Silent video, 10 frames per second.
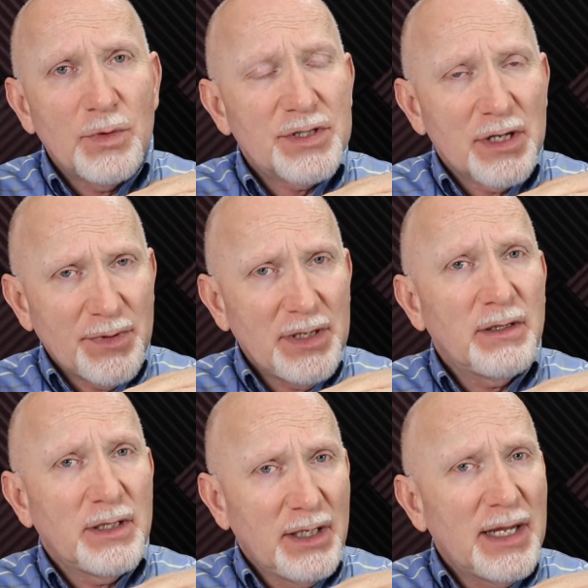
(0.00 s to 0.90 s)
with something
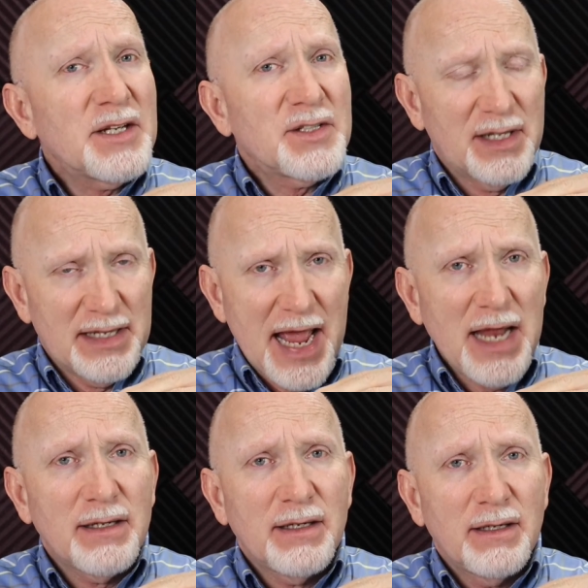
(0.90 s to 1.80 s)
a little less than
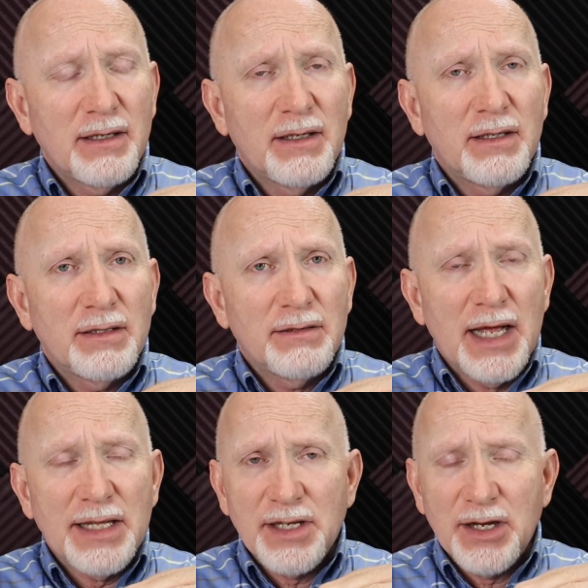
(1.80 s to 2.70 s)
that,
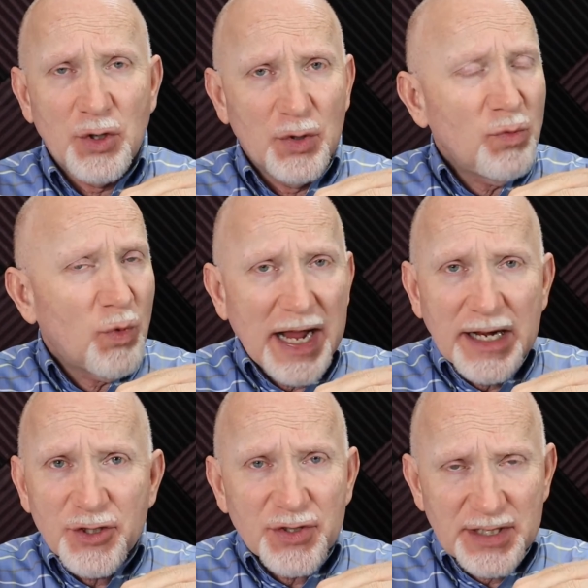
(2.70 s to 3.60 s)
that's a good
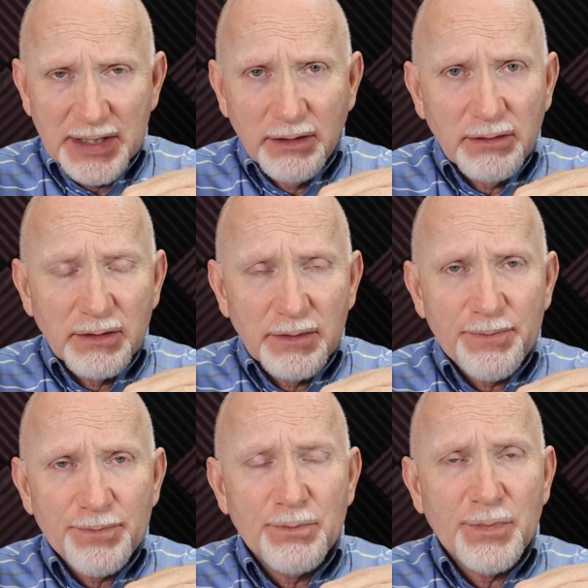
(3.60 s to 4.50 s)
wage still,
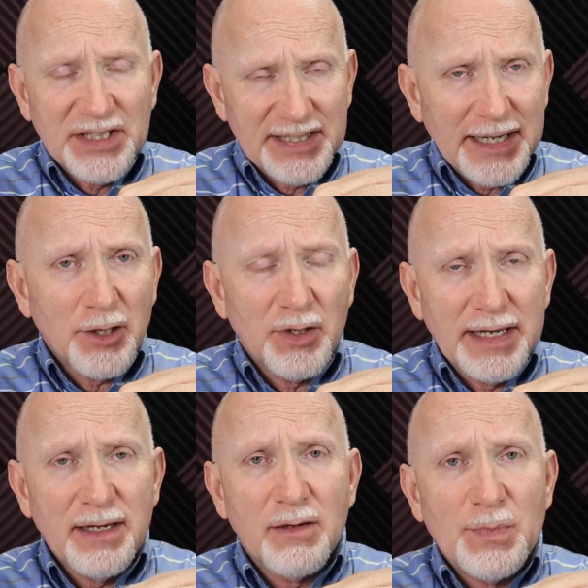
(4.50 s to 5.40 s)

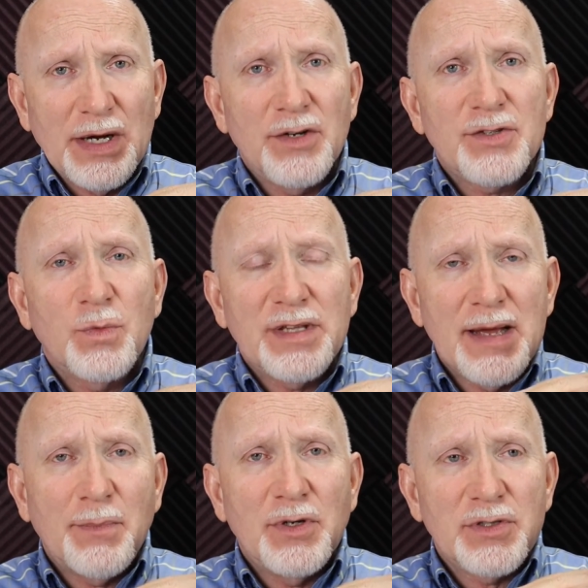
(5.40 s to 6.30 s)
particularly in comparison with
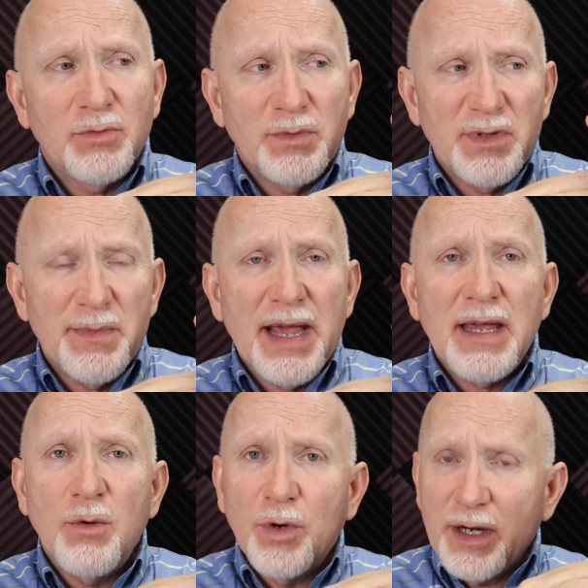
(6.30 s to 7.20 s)
that person would be
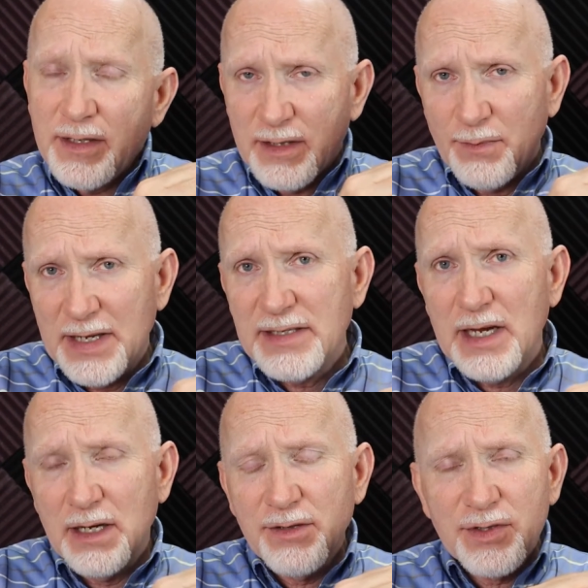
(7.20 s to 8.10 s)
making working someplace
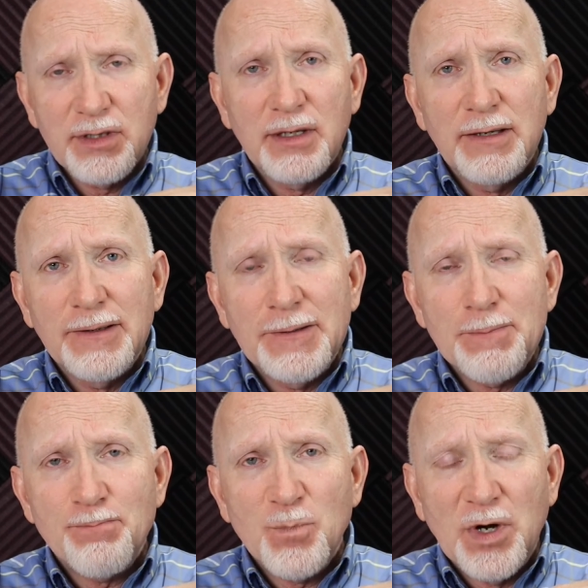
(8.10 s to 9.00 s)
else,
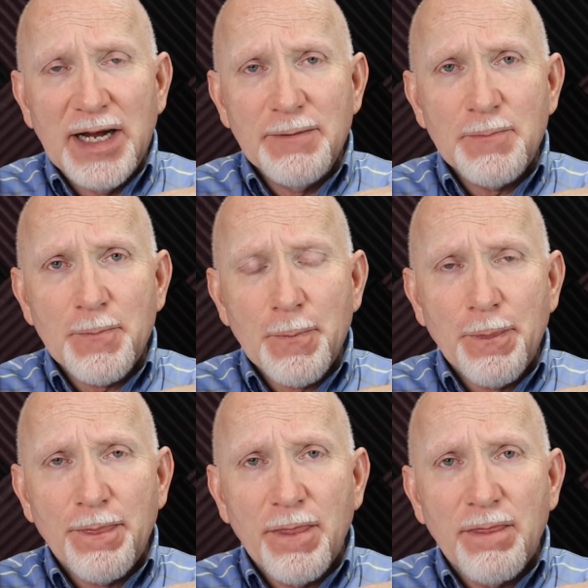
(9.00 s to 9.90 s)
right?
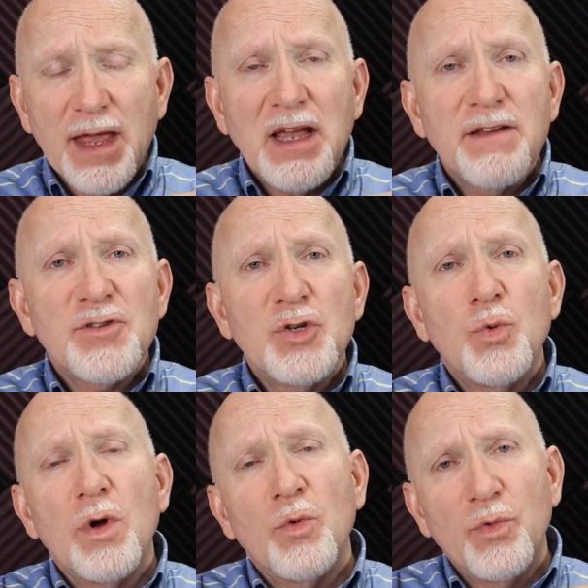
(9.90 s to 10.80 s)
That gives
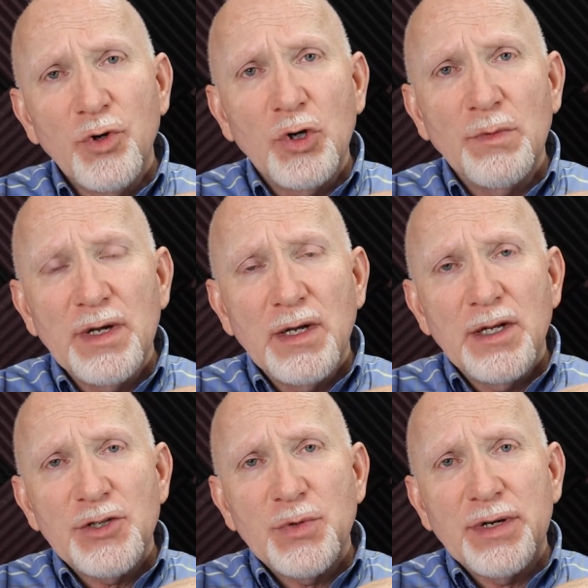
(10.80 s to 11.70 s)
you room
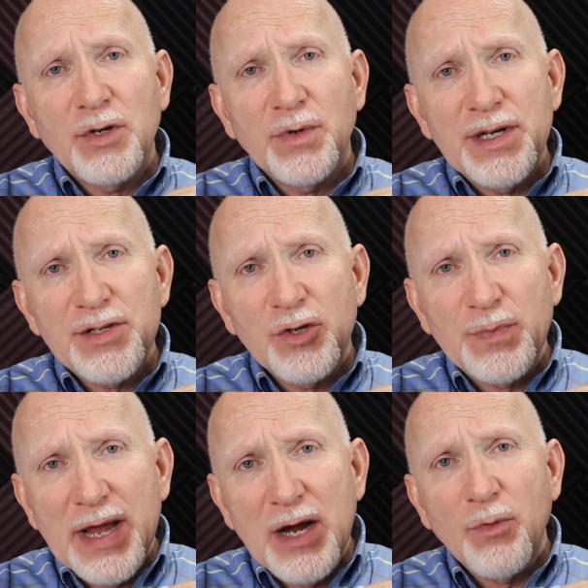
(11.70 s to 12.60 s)
to increase your
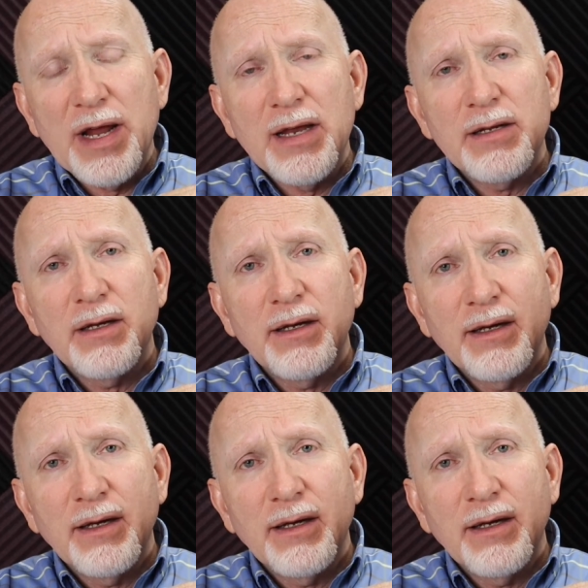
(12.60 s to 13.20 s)
pay rate,